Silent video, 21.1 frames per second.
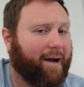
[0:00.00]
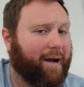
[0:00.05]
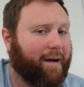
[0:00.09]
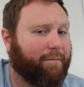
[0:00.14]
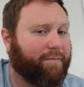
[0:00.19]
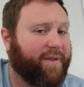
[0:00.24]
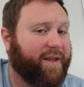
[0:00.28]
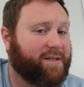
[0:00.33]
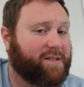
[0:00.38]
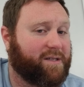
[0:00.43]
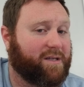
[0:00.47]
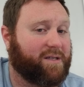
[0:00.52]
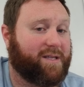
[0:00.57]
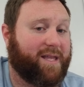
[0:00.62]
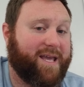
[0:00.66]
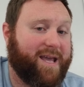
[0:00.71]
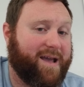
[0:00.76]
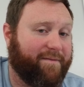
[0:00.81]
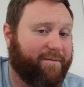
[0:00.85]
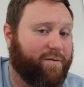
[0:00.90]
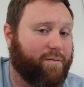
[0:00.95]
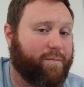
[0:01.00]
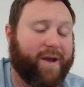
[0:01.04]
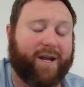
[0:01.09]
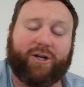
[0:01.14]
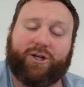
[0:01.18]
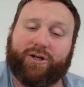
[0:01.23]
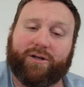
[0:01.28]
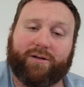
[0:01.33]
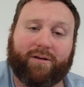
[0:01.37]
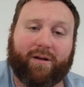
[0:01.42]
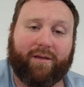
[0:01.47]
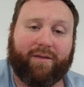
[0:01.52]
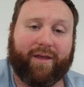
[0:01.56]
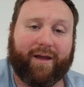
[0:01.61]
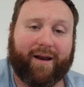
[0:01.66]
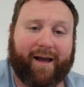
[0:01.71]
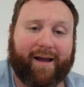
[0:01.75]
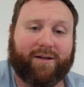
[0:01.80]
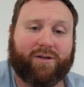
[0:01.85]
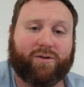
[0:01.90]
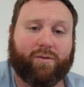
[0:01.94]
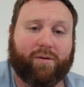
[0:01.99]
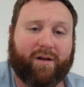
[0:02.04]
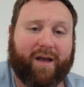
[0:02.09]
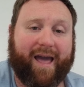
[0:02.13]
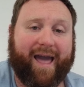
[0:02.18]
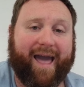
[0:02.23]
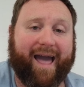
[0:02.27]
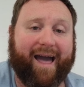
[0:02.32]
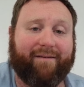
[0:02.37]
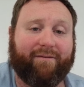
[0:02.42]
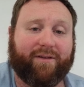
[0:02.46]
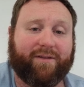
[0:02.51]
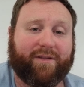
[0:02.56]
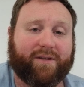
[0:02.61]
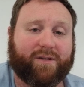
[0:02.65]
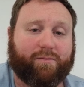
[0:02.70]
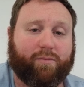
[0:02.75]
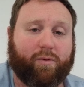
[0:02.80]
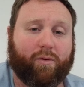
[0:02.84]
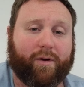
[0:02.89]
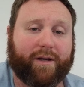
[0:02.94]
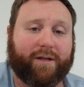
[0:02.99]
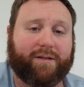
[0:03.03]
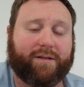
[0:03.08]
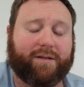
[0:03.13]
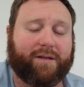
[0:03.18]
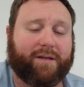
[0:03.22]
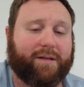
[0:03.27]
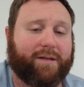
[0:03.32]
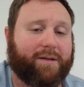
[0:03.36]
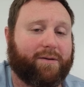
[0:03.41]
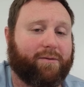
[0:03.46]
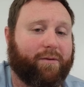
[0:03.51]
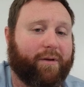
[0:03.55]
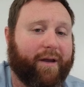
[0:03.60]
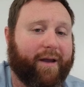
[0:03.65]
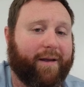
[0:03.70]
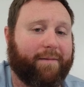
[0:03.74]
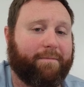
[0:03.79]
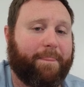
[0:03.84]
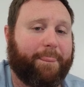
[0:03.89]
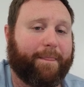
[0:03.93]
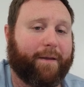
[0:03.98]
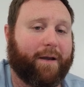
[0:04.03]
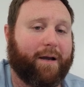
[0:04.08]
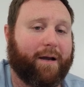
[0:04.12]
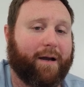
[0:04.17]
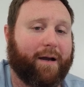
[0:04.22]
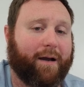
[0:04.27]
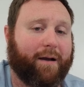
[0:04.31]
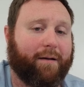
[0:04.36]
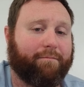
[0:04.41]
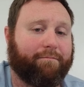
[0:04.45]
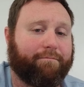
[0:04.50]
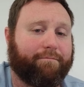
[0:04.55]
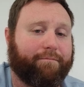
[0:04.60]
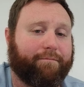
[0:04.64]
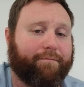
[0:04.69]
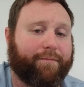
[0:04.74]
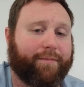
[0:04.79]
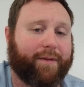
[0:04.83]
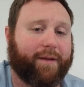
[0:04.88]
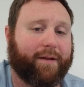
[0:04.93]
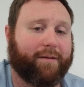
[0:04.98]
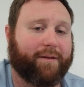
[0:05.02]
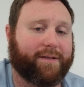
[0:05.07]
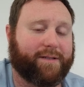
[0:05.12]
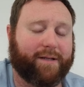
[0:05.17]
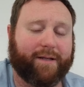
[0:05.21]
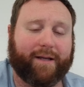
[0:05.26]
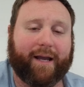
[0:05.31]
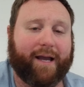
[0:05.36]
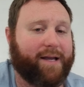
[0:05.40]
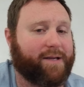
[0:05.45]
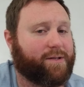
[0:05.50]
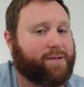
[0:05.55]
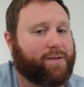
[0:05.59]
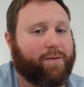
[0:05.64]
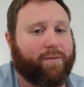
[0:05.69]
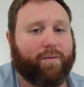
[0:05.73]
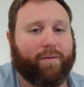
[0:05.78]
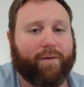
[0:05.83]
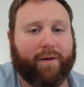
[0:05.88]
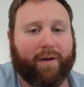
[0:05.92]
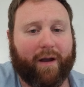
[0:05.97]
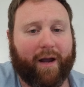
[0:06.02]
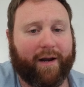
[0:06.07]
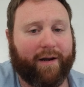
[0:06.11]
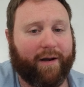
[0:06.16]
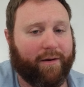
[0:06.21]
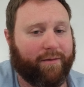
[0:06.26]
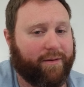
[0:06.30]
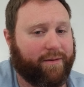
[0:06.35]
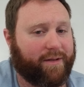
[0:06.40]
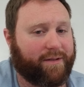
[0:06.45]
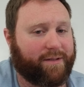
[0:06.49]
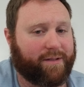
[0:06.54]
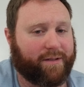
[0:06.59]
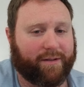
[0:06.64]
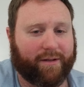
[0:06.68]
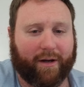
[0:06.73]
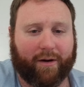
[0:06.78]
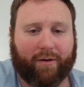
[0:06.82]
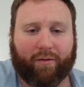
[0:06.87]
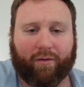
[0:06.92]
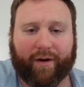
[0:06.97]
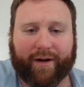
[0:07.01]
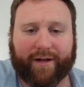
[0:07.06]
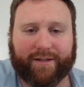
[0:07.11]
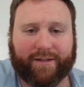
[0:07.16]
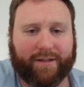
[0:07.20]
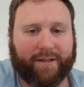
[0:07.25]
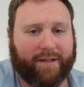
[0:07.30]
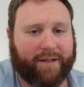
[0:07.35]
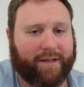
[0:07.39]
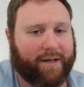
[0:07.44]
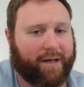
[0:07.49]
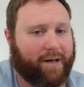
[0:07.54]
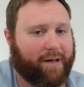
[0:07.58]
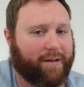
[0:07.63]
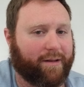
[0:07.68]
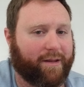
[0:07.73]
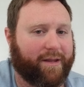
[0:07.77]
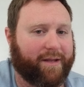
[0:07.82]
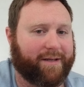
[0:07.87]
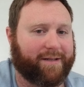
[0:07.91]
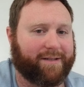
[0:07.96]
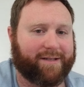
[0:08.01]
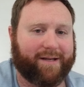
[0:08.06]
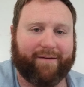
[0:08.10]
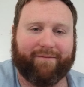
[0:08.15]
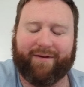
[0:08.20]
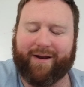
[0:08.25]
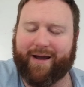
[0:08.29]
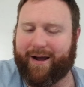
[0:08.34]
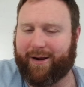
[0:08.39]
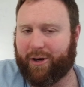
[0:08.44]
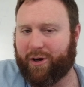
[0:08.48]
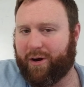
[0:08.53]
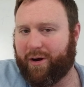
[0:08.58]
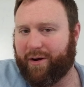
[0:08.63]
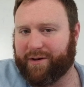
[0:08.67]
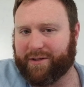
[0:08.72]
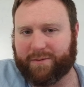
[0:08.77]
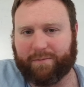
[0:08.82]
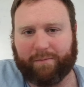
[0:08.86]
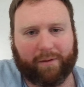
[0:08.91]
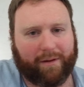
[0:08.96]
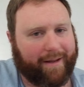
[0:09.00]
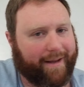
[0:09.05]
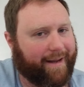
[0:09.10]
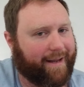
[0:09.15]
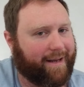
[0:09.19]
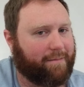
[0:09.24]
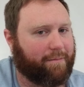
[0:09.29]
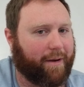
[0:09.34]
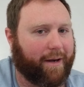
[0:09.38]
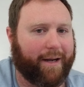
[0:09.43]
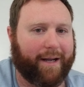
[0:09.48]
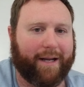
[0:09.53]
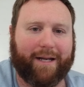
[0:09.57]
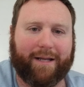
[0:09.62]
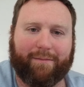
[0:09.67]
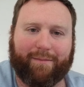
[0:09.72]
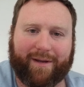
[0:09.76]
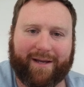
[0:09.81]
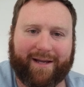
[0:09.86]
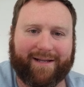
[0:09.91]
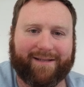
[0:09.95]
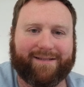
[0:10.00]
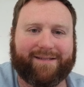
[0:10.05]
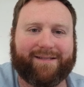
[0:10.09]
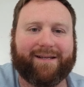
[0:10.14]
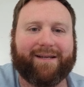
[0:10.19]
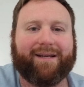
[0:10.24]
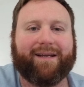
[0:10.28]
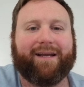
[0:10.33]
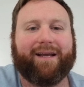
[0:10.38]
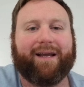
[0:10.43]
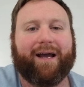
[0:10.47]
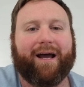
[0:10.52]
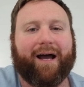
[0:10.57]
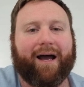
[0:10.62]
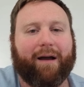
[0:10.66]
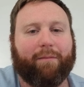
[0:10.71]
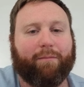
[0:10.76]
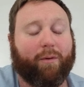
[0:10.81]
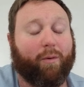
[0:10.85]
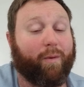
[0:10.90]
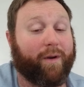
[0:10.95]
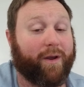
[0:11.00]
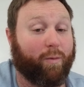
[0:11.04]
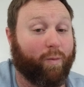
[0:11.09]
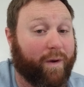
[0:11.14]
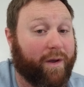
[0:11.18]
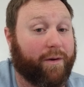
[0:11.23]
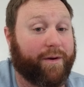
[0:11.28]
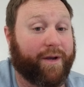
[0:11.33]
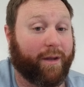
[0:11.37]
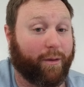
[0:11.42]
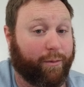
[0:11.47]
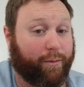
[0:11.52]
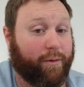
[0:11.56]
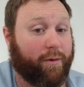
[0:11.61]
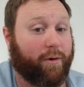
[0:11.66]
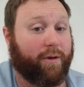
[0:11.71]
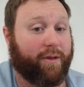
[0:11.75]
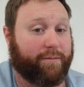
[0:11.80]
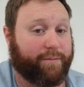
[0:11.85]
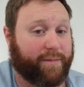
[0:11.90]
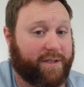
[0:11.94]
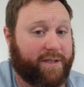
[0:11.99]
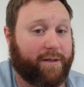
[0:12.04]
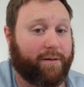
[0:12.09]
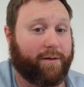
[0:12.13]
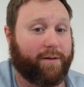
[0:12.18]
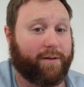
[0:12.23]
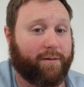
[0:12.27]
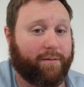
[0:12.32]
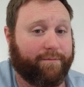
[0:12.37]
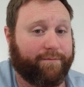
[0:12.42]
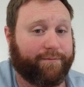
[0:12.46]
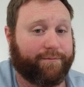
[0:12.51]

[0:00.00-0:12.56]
This is the information that I sort of have at this point. Okay. Listen, guys, I know that this is a crazy year and things have not gone as planned by any means, but we will get through all the material